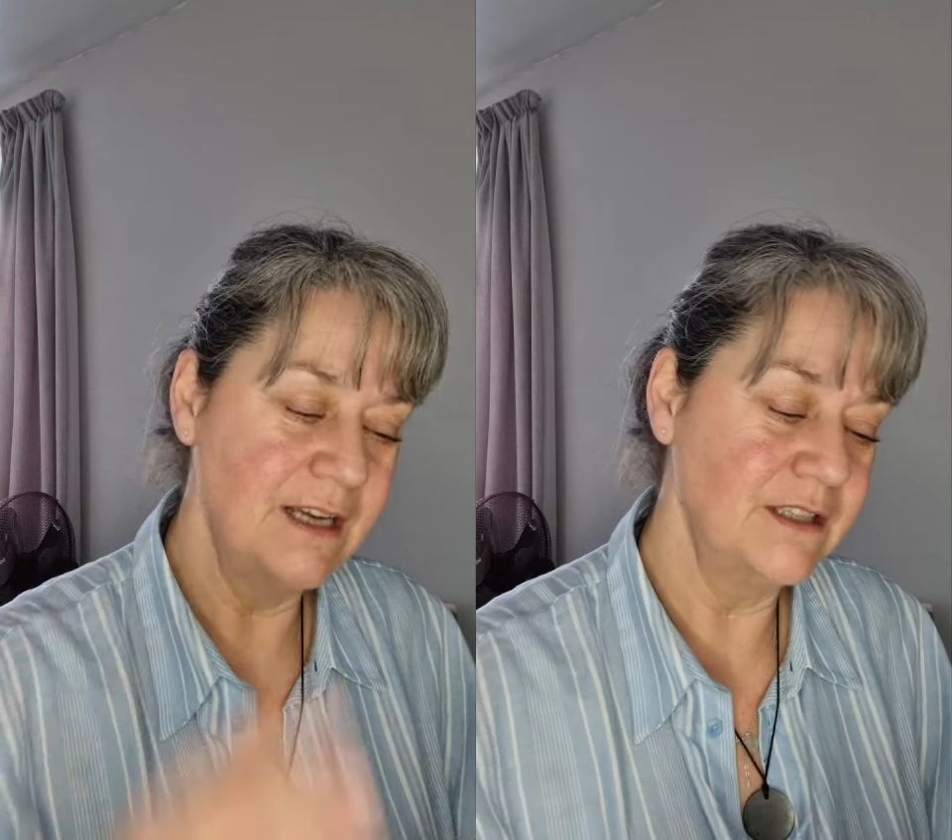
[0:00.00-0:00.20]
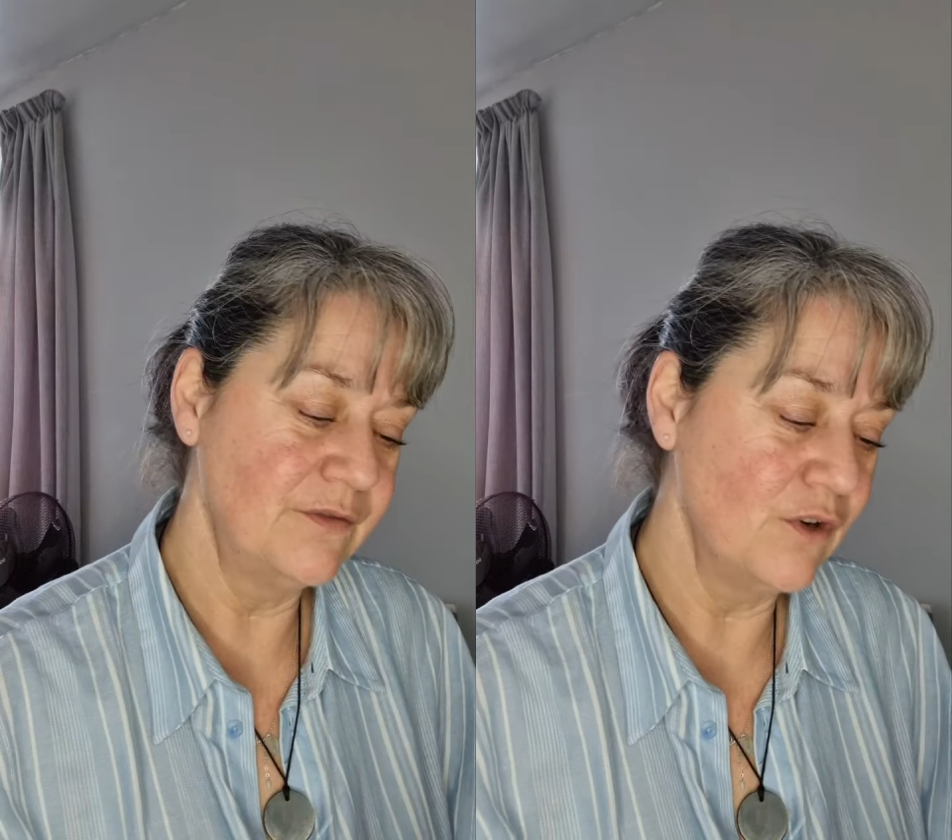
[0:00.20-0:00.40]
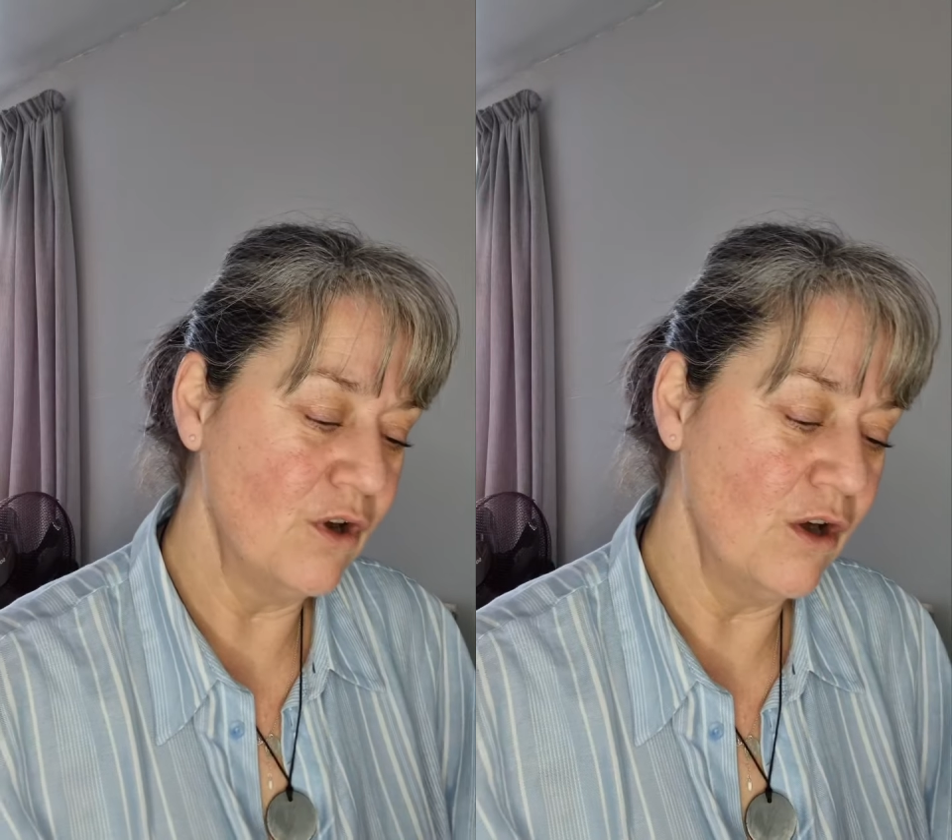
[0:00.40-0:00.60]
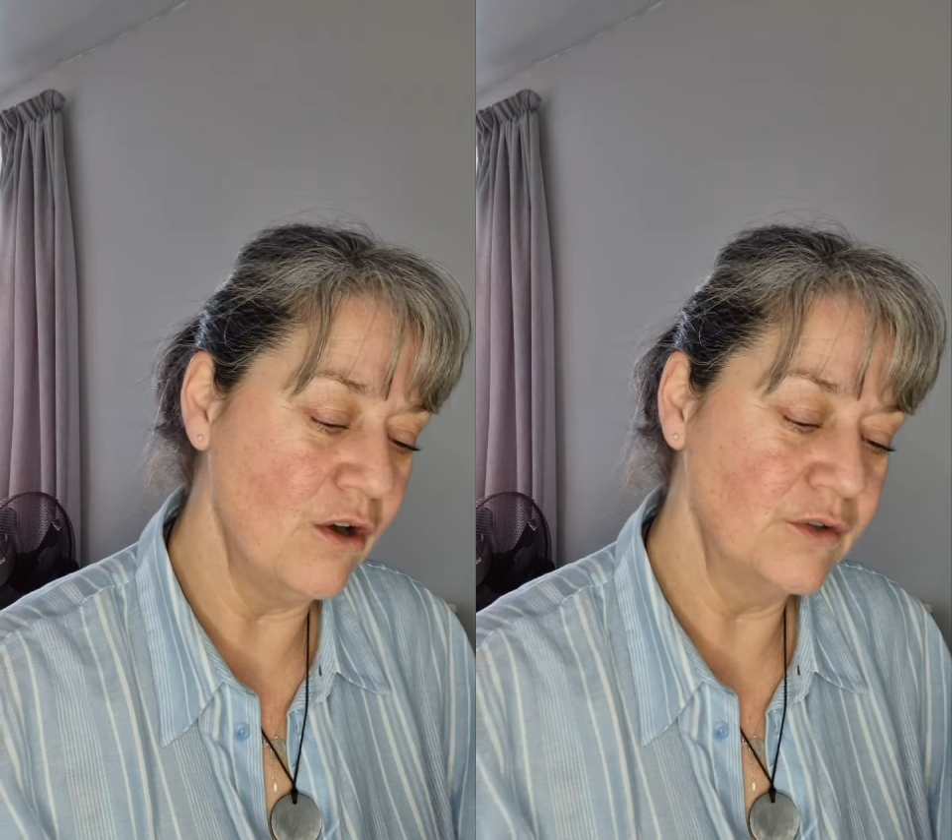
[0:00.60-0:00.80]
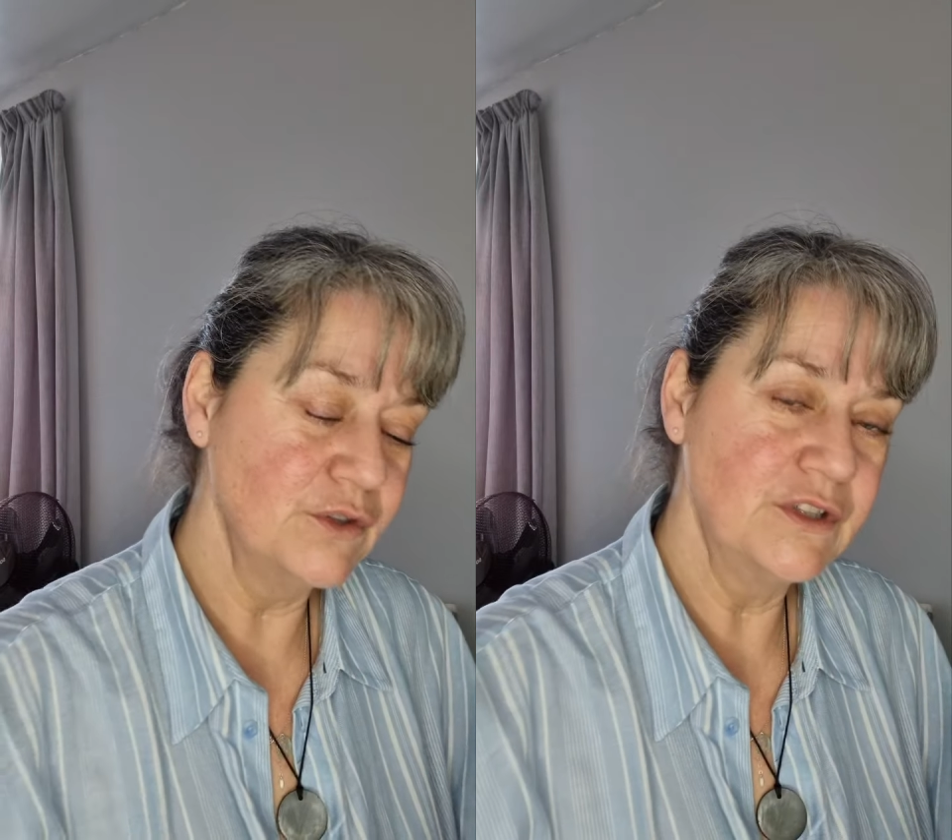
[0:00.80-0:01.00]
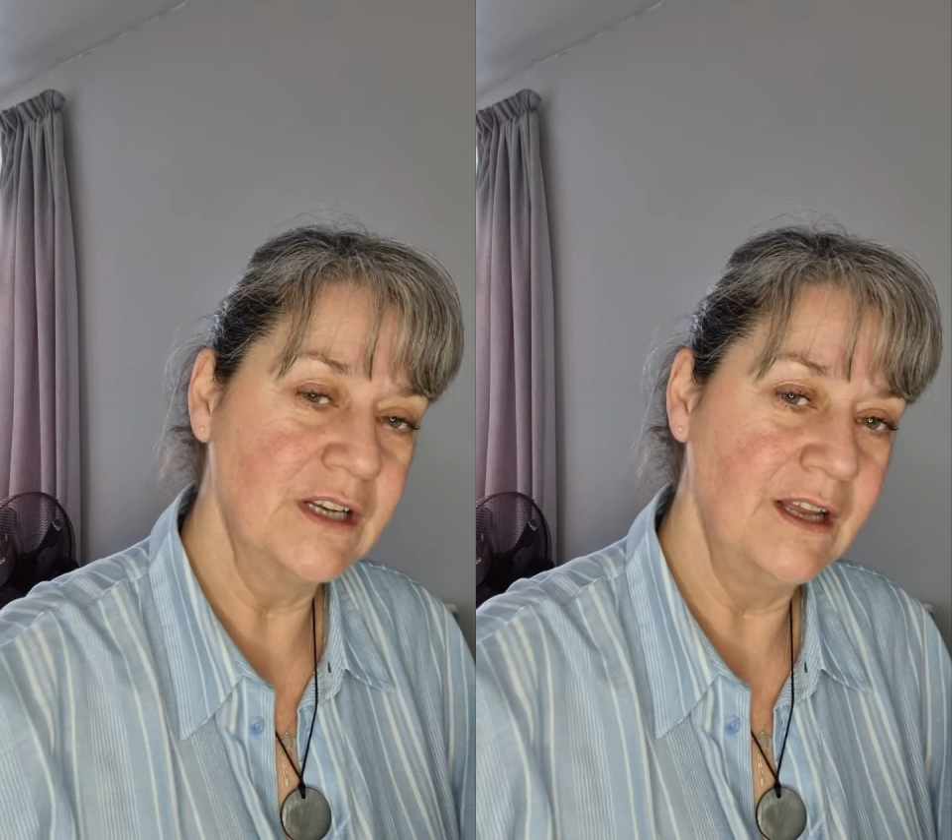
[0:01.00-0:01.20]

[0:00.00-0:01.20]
I asked for a card to